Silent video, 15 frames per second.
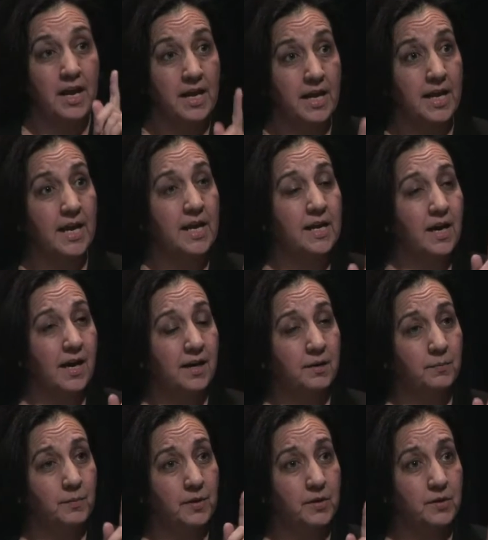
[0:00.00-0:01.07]
He cut
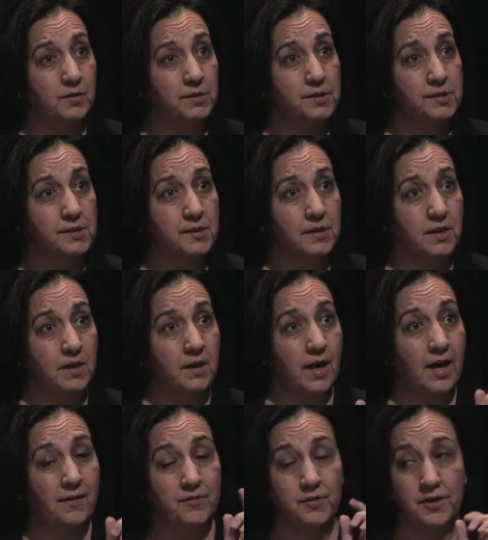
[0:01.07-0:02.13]
him loose
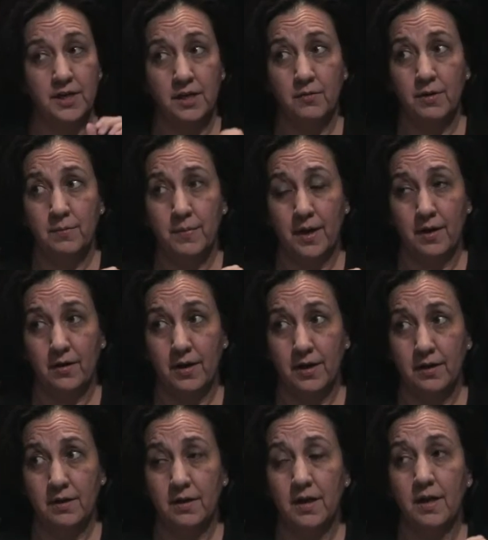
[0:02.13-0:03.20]
after he remarried,
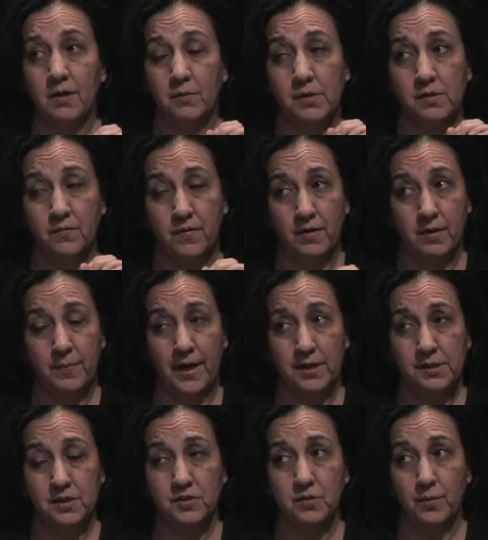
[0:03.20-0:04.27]
and it was a very bad
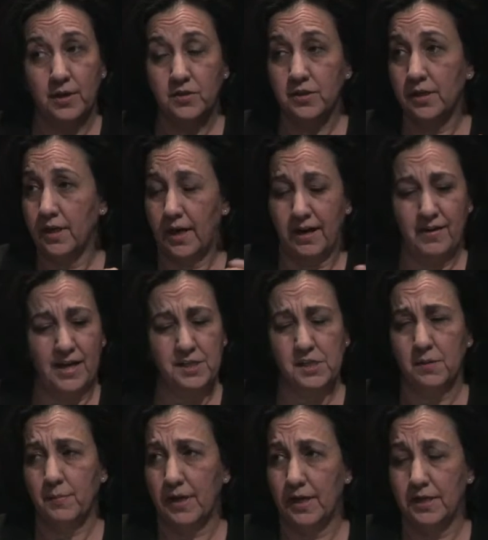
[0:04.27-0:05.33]
situation. And I asked
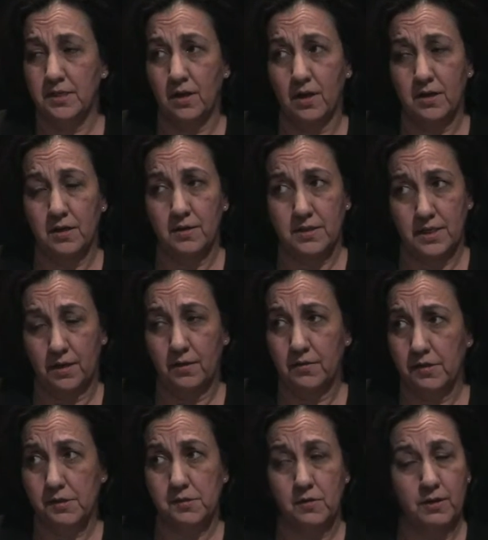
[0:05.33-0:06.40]
him, can I tell
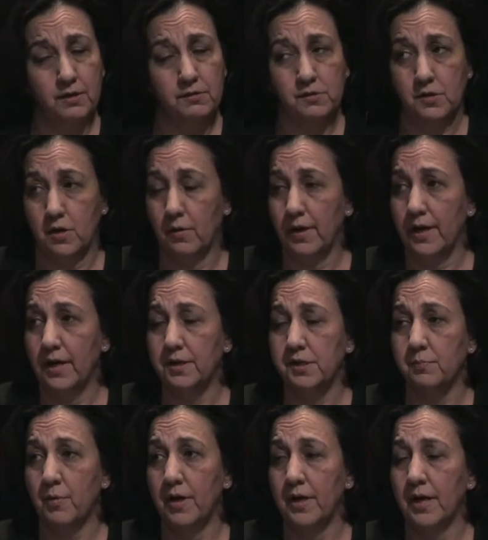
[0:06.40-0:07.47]
the story? He goes, go ahead,
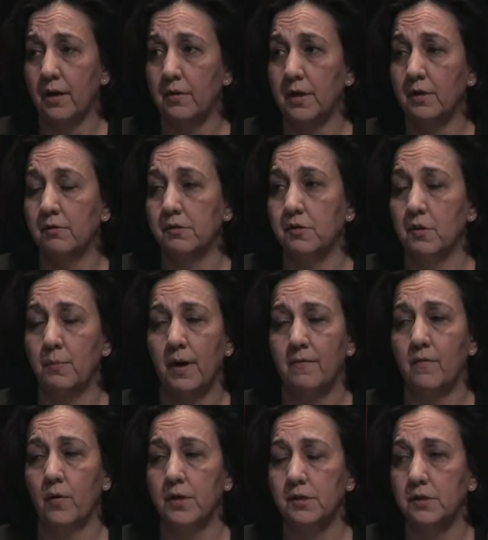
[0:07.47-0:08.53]
spread it out. He goes, you're my
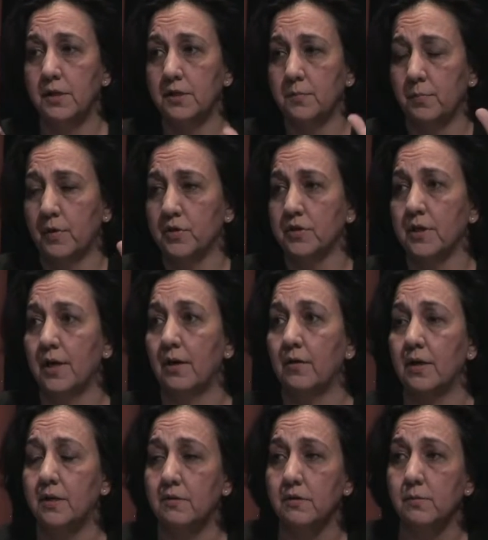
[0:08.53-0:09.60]
voice, you need to push it out.
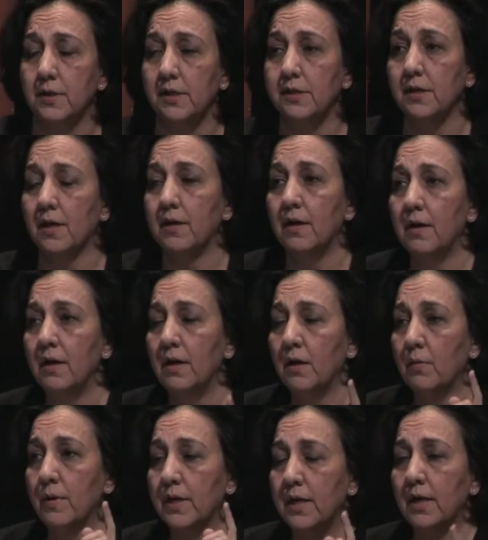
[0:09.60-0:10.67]
Here's what he said.
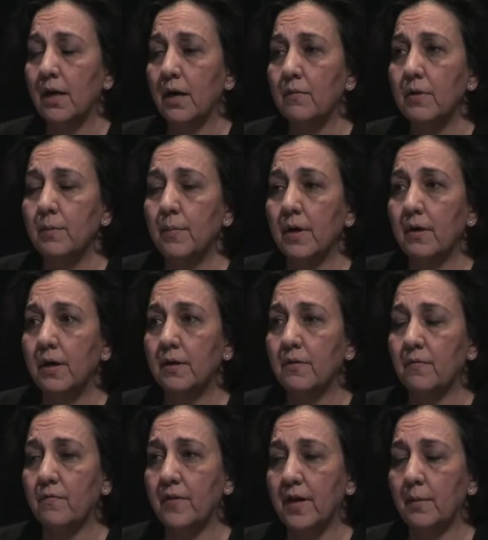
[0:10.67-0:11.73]
When he got remarried, the
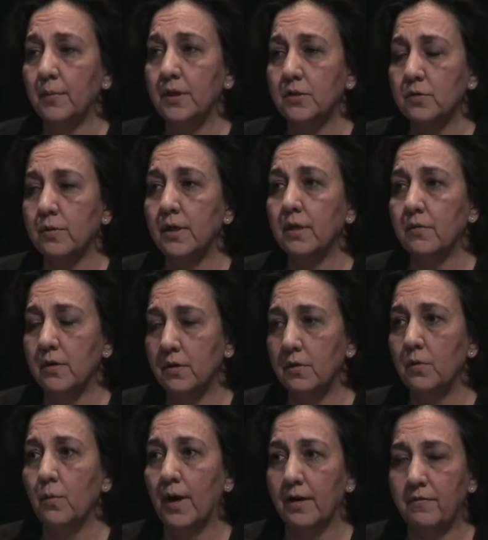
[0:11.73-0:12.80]
family treated the
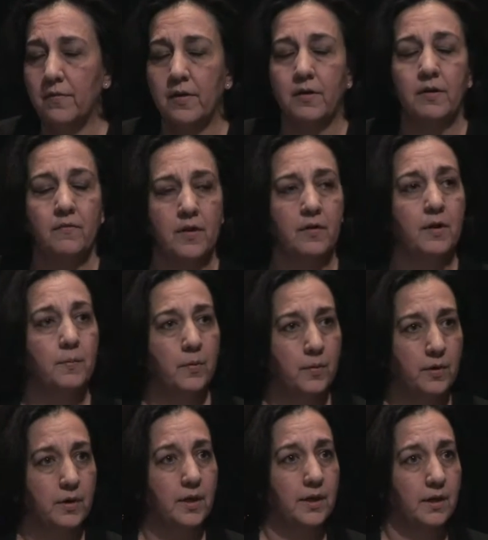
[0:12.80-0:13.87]
new wife very, very
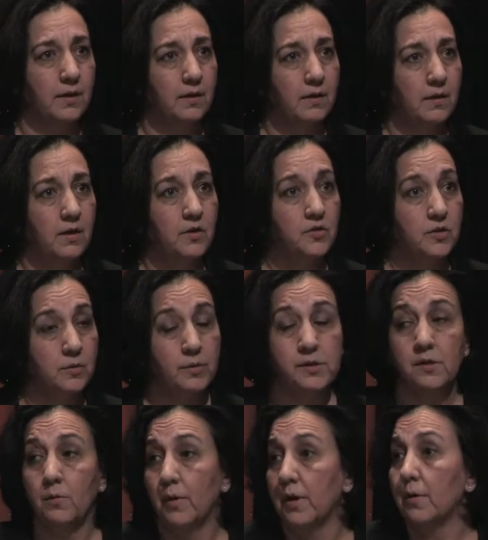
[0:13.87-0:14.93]
poorly. She was
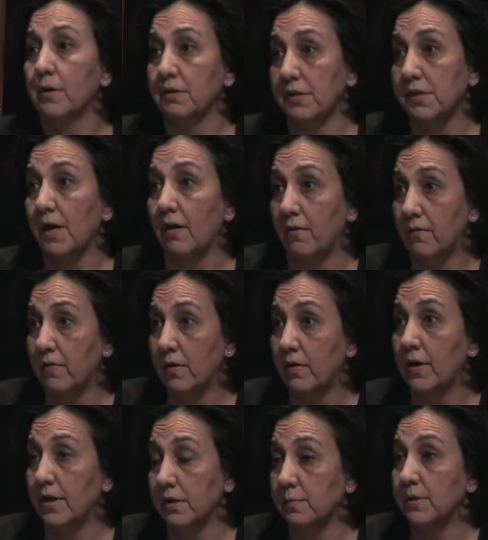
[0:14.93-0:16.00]
a widow herself. Her
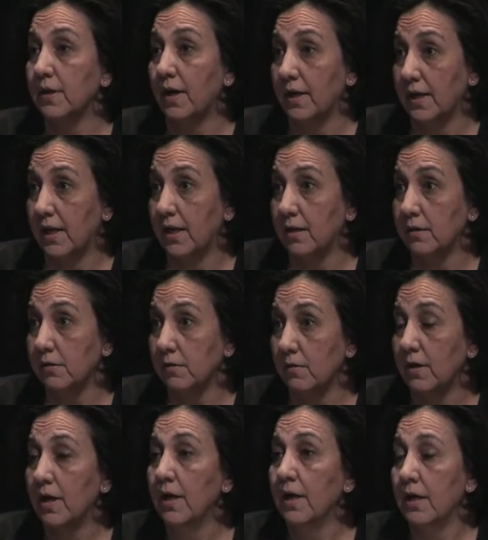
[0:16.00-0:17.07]
husband died of cancer.
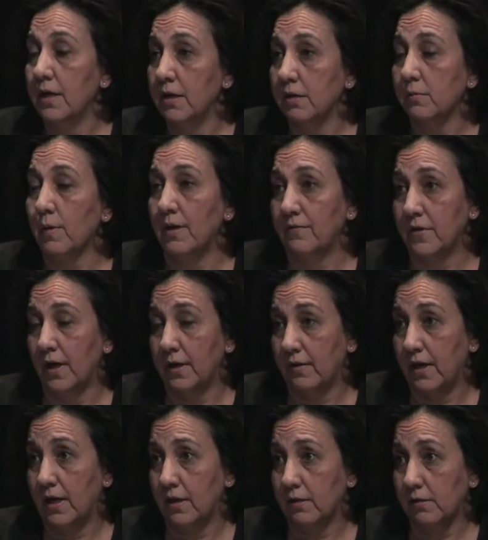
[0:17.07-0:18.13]
His wife died
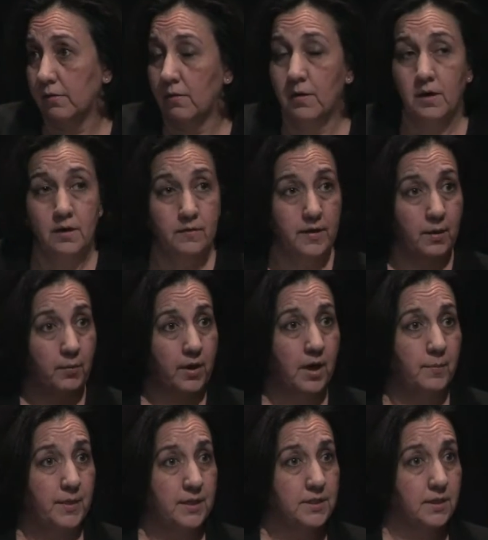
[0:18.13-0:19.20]
of cancer. They were
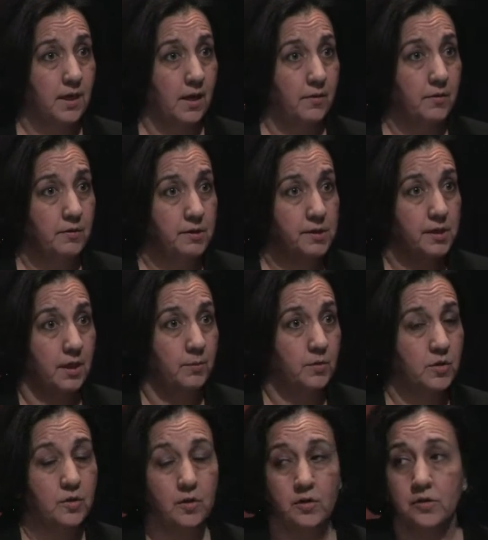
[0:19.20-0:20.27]
coming together, same
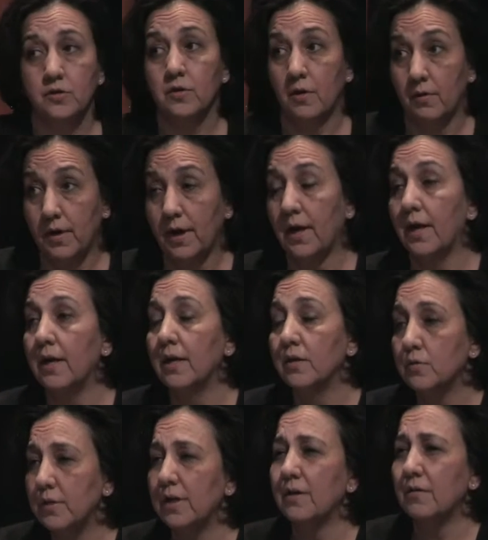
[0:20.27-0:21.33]
church. Okay,
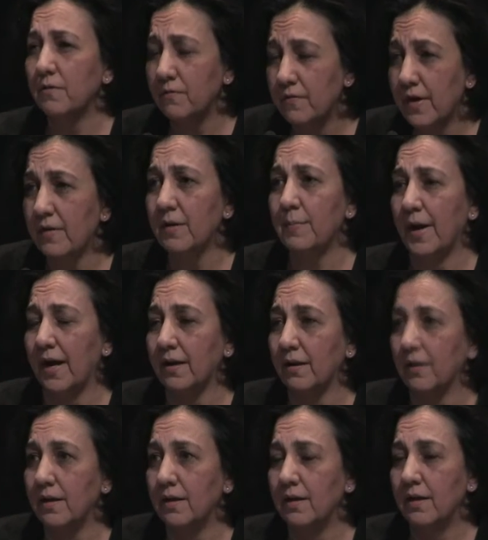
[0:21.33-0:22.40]
treated her very
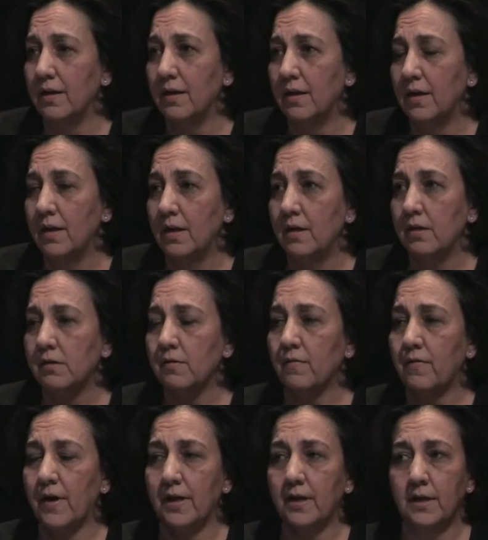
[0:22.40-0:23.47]
badly. So
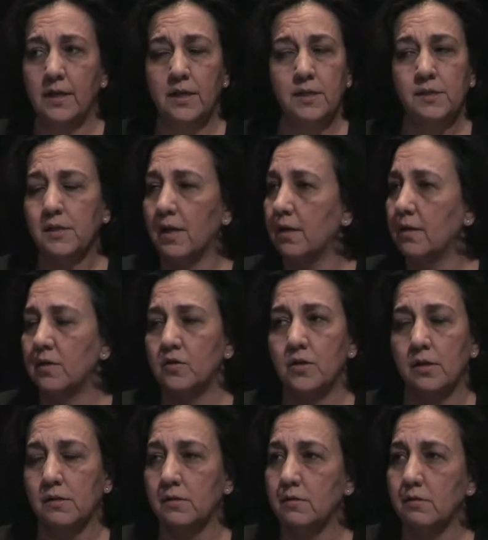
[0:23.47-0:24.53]
finally he said, she
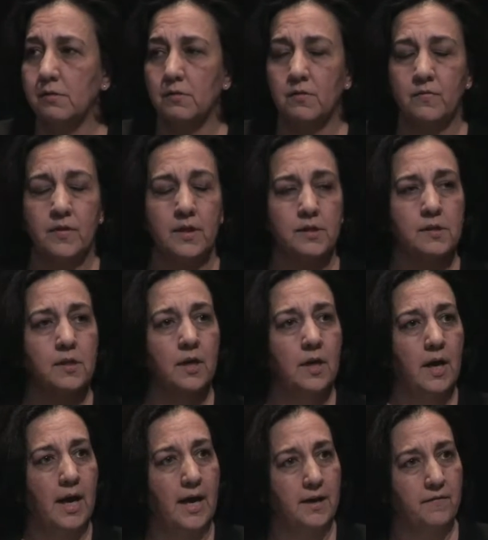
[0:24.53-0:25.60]
doesn't deserve this,
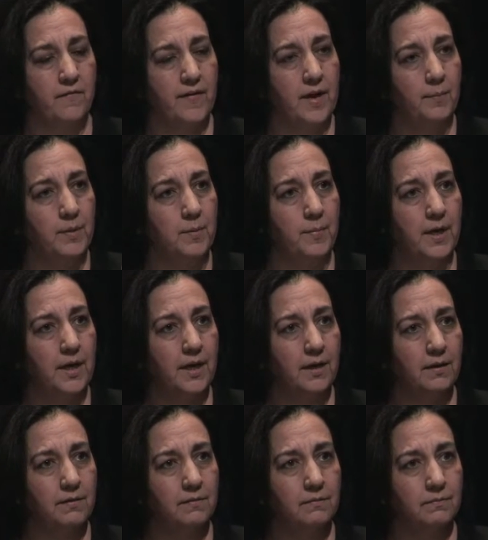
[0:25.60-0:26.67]
had a family meeting,
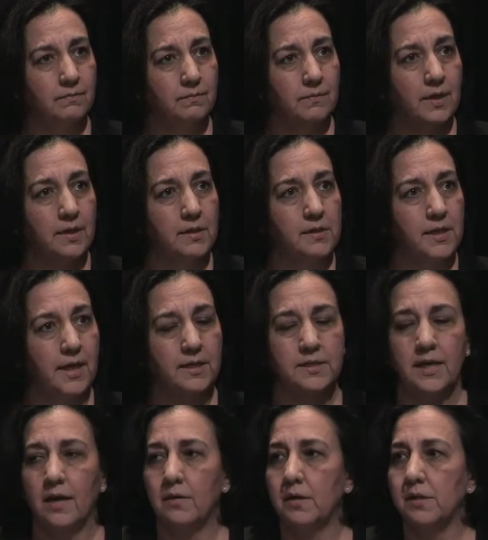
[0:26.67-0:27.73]
sat
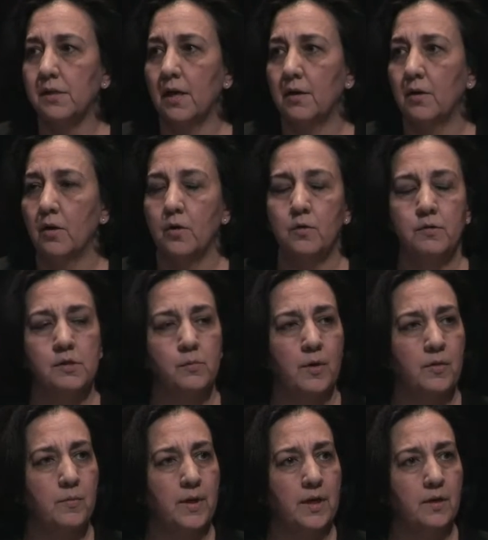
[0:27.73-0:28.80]
down and said, who's with
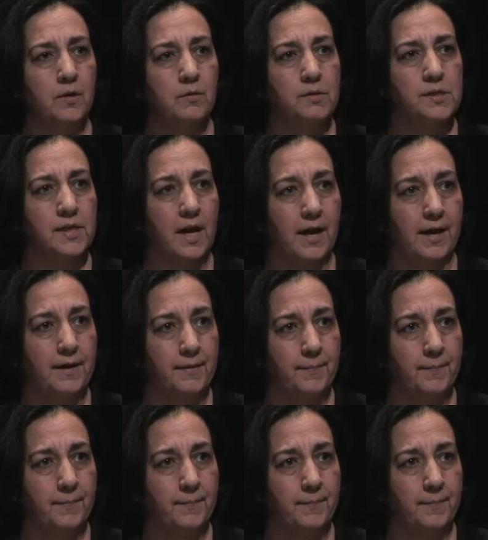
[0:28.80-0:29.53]
me and who's not?